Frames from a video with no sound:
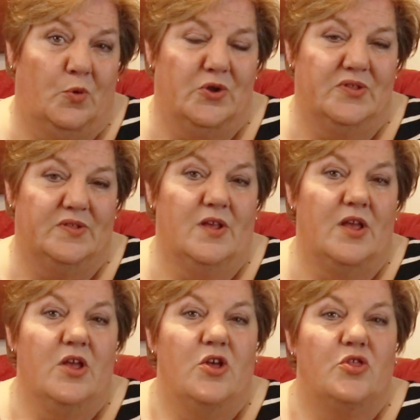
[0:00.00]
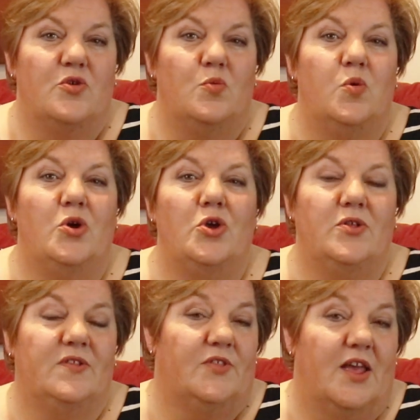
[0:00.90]
words, the
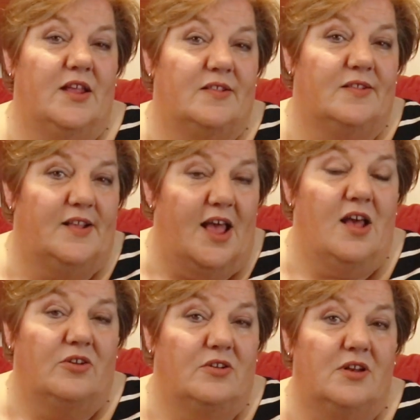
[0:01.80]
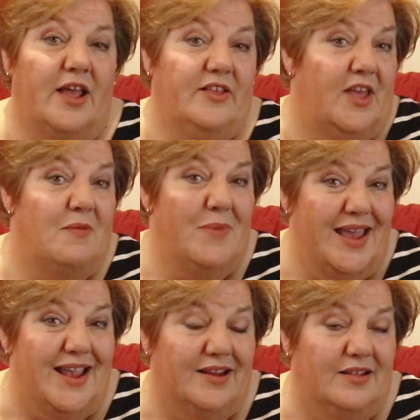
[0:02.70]
words that sound like they
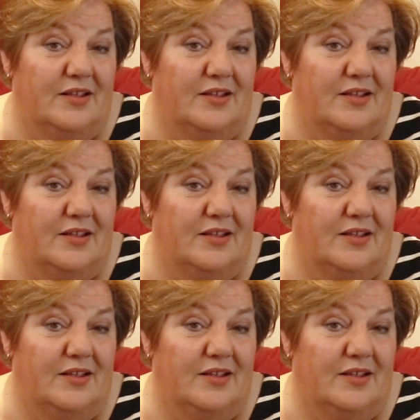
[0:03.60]
mean.